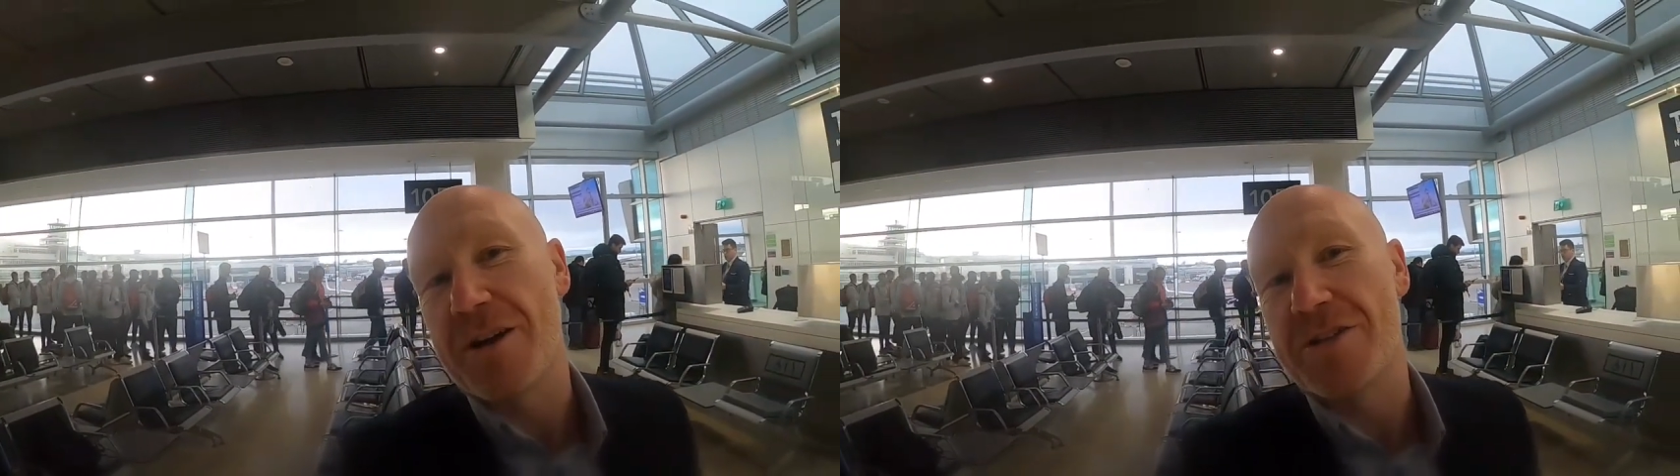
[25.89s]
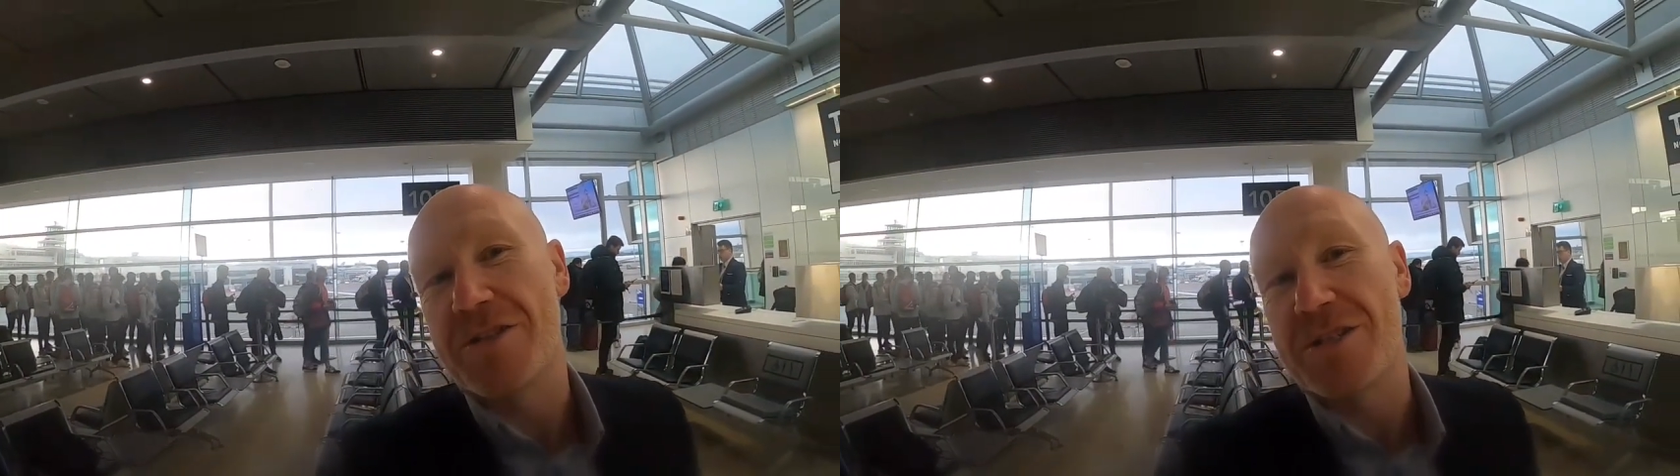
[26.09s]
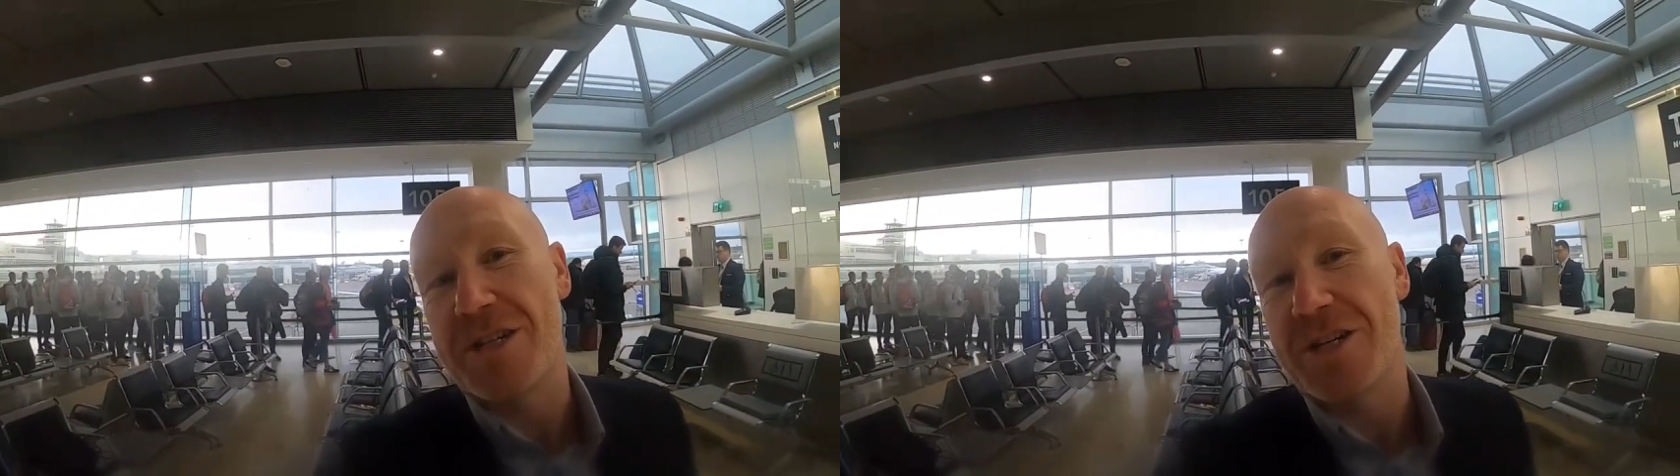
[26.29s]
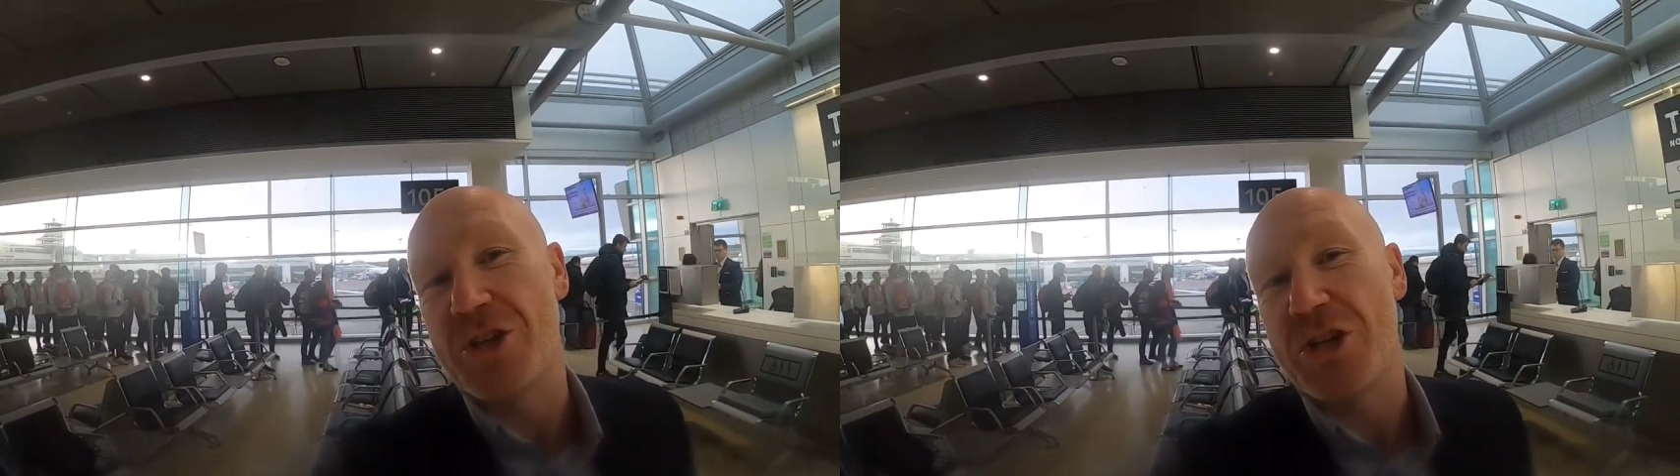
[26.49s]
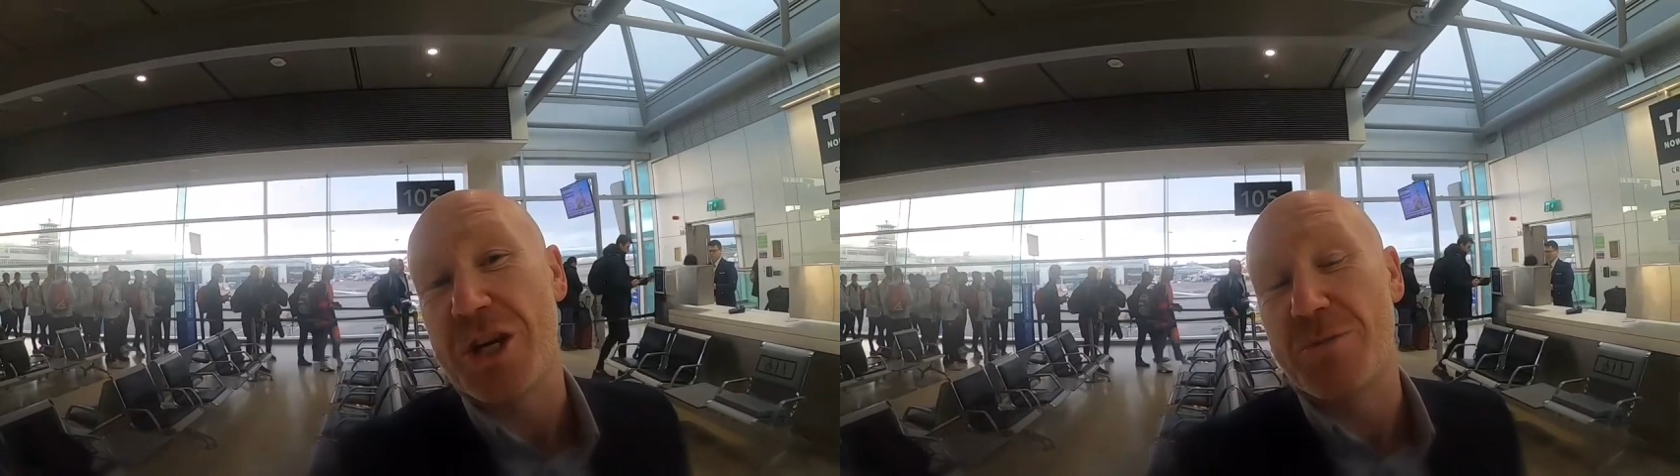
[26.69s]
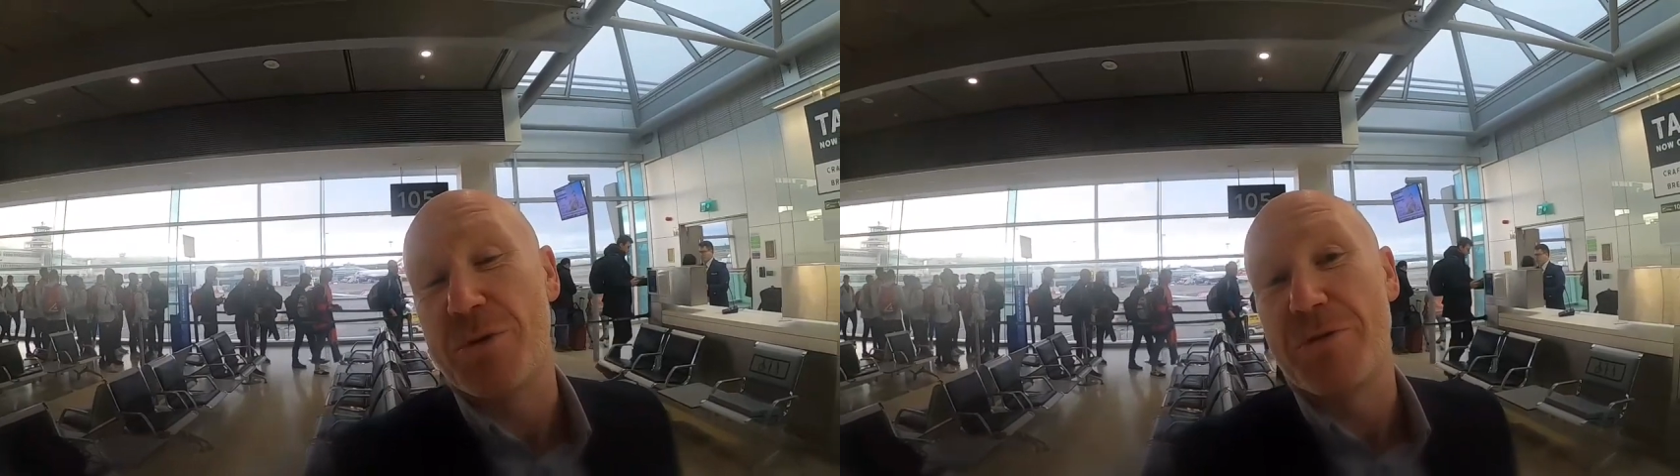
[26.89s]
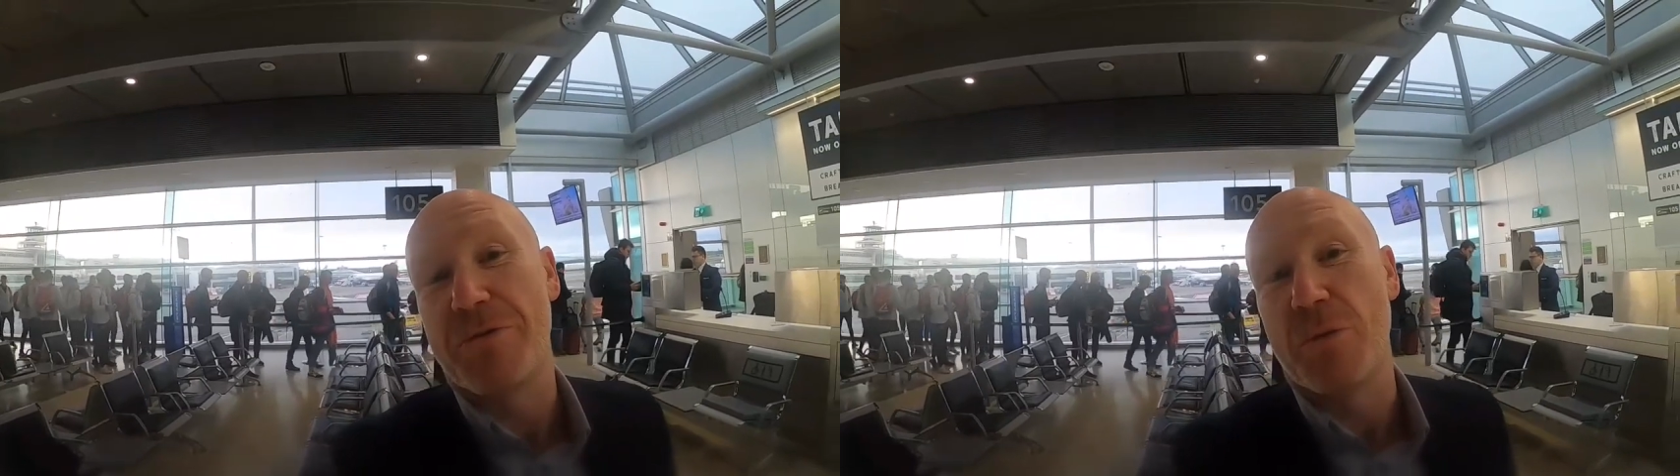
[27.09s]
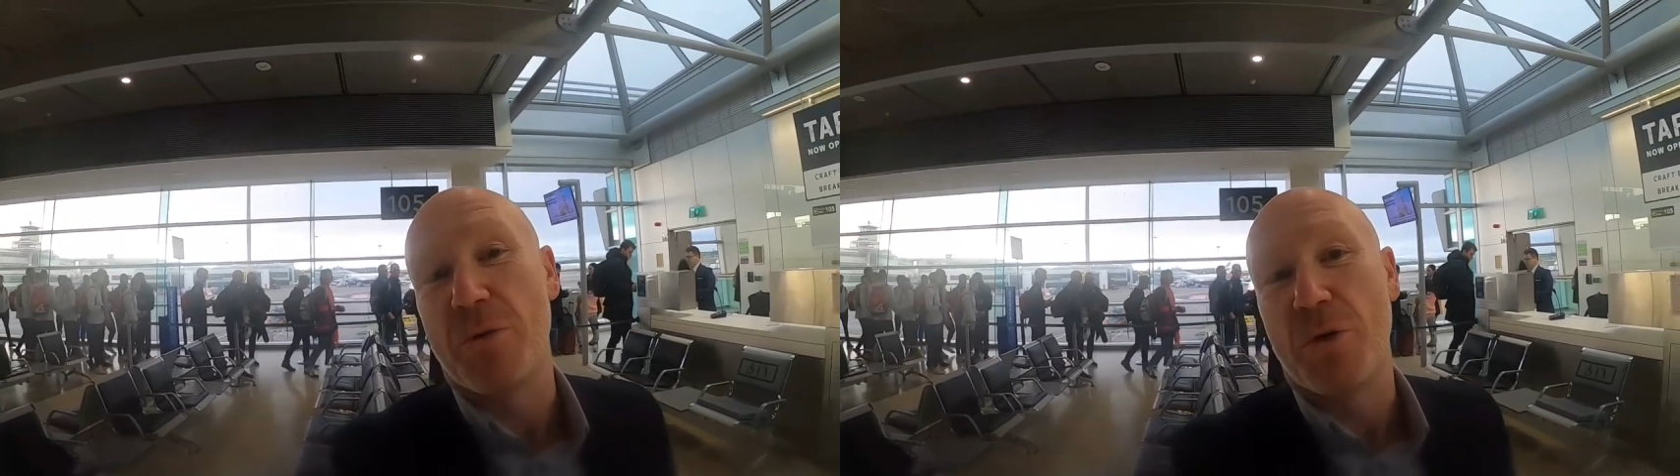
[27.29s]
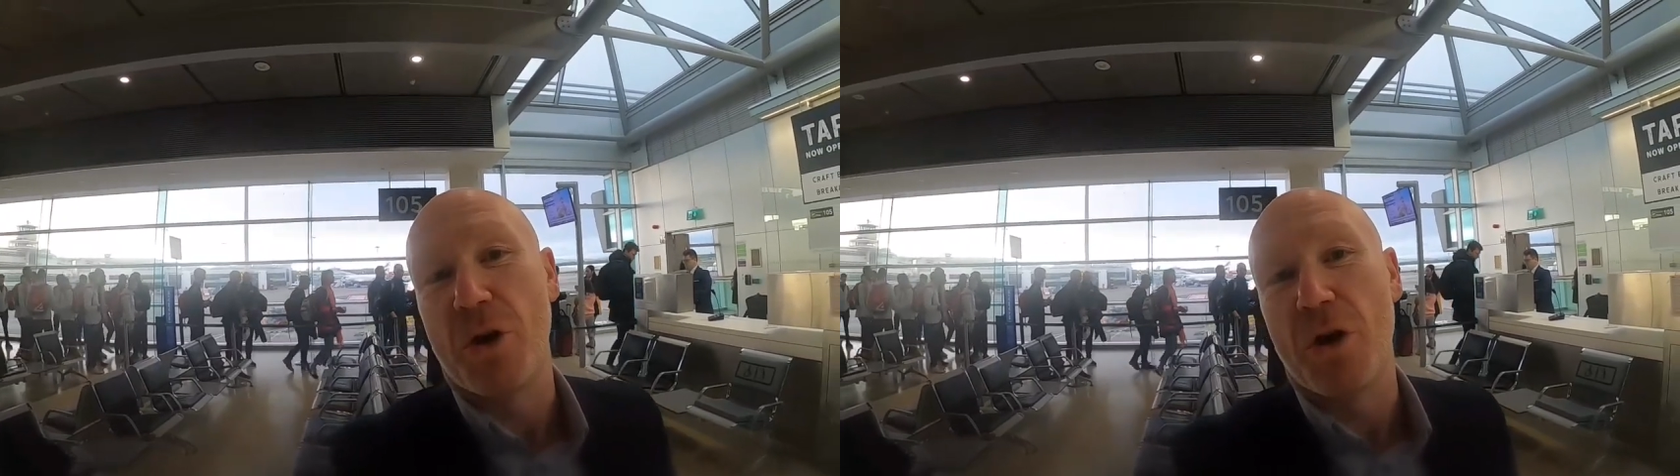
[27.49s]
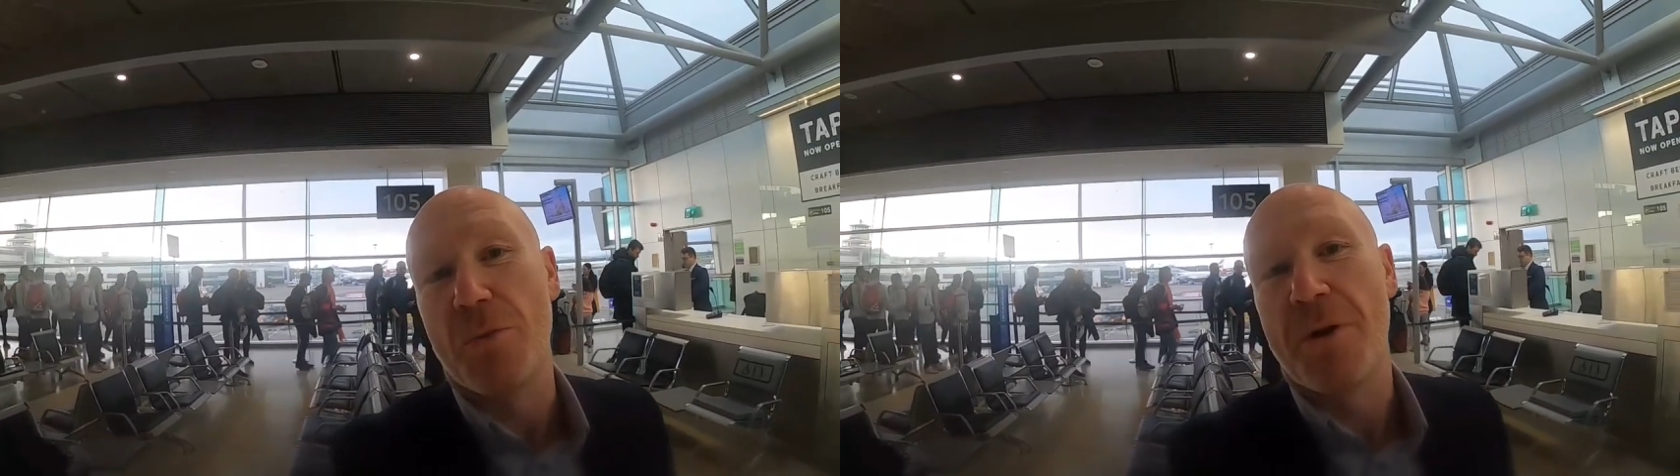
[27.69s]
I can see Shelbourne Football
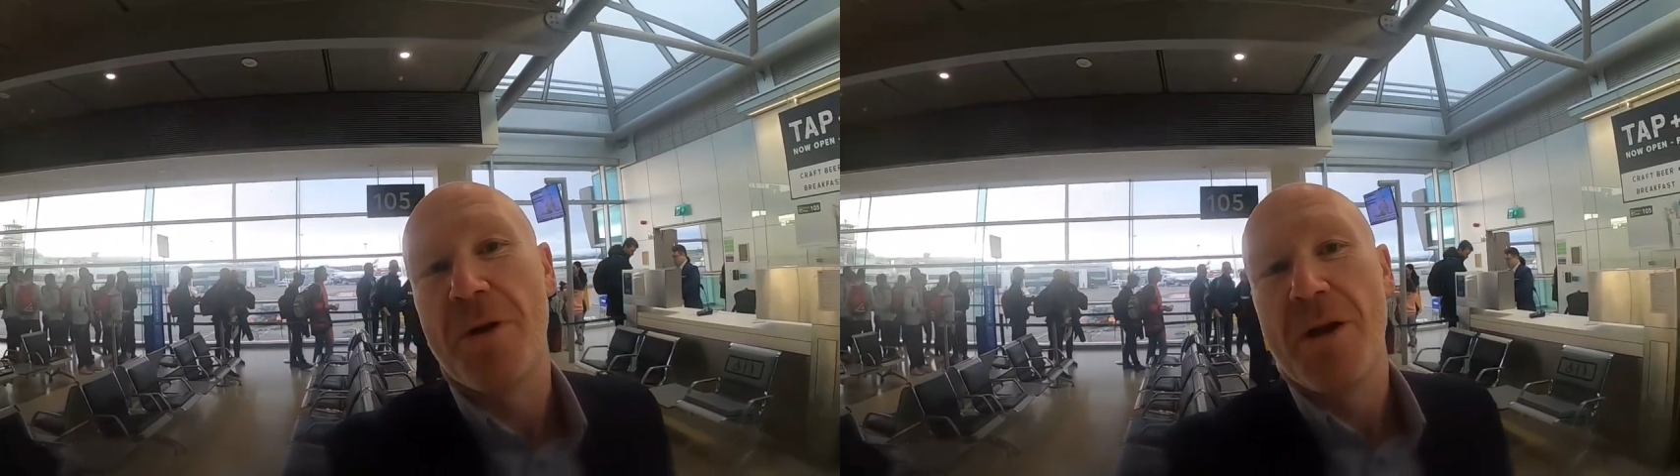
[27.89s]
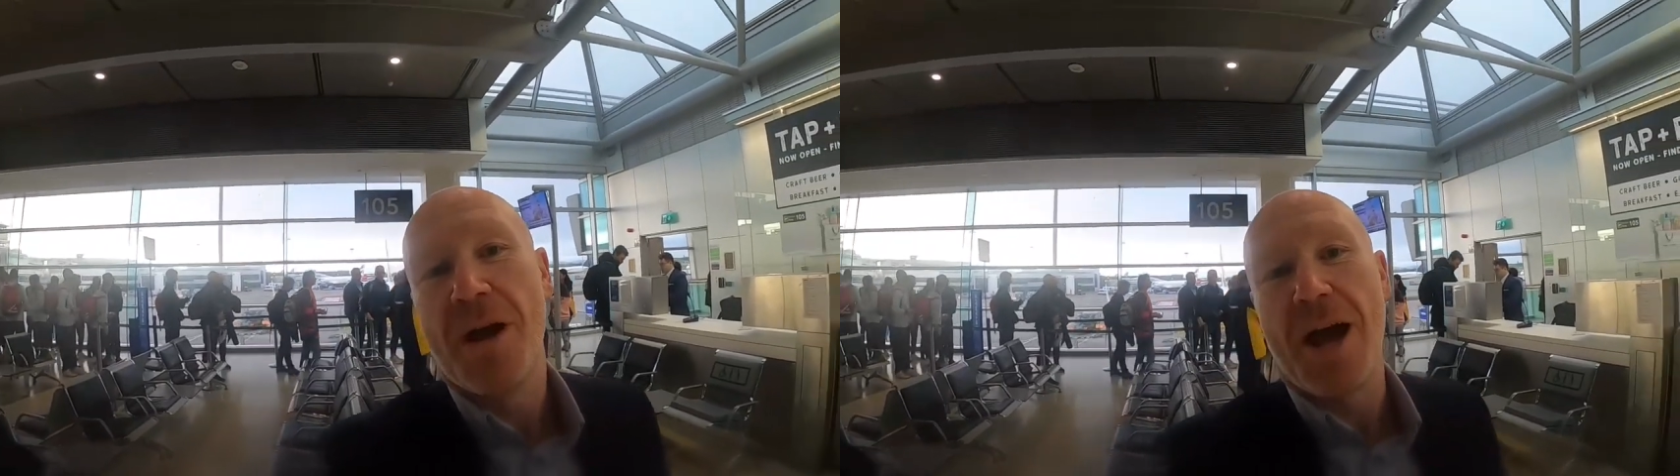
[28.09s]
Club